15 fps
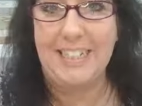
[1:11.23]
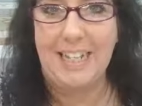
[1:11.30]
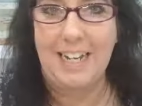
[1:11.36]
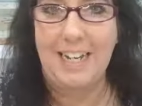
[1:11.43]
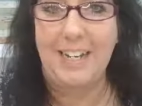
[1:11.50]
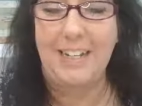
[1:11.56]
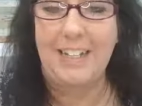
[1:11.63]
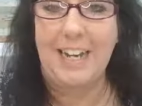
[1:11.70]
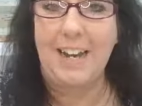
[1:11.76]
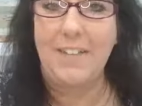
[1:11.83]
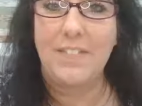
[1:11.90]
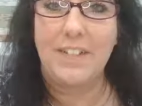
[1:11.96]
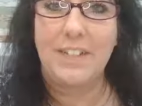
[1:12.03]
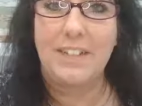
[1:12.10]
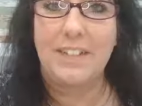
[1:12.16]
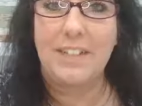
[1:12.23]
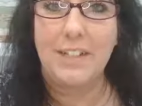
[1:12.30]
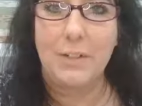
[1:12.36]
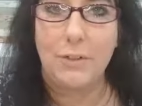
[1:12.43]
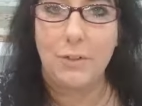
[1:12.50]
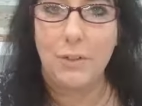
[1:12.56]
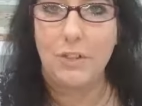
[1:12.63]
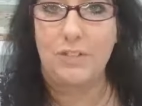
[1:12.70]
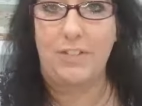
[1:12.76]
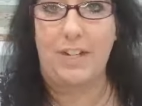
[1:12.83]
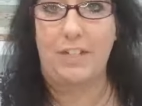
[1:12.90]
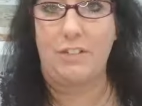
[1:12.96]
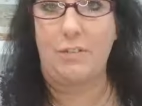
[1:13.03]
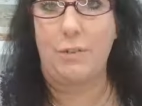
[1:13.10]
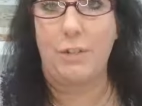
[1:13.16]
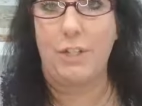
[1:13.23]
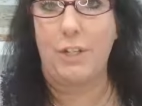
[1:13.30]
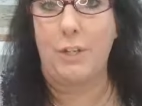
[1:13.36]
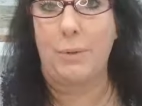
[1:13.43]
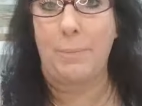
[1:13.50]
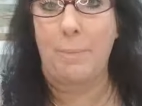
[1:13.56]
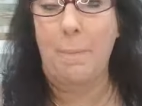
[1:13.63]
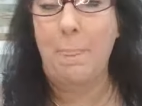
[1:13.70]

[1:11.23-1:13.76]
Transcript: And I have a little newsflash for you.